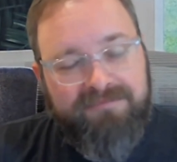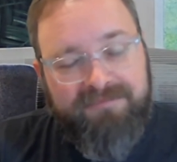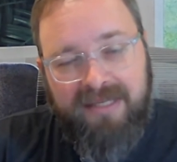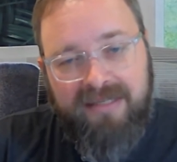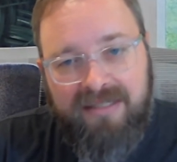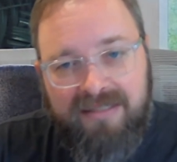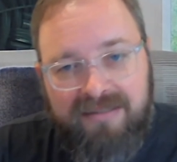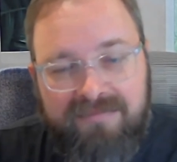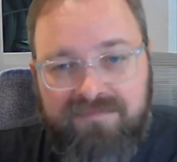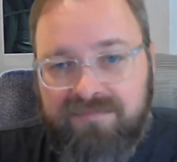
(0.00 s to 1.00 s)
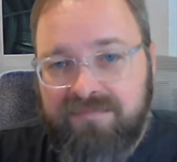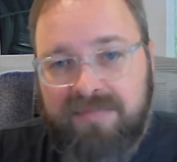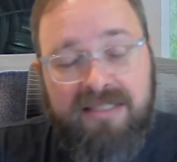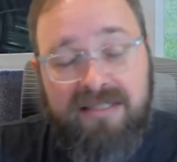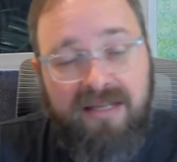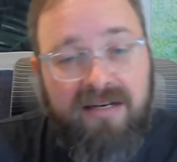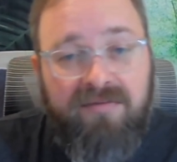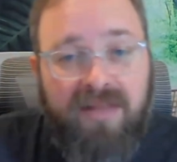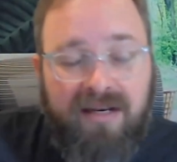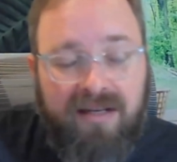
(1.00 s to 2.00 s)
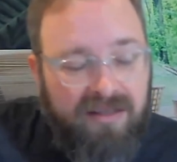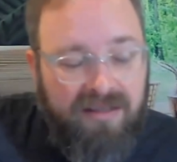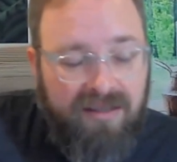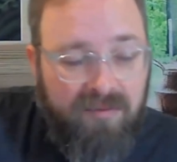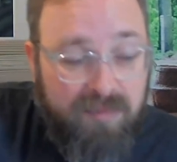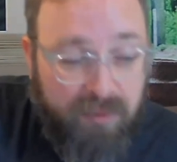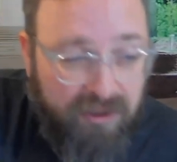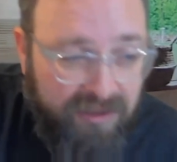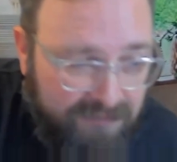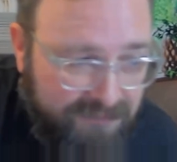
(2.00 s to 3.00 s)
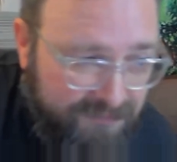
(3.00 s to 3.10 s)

And he, he did none of that. I, th I thought it was brilliant.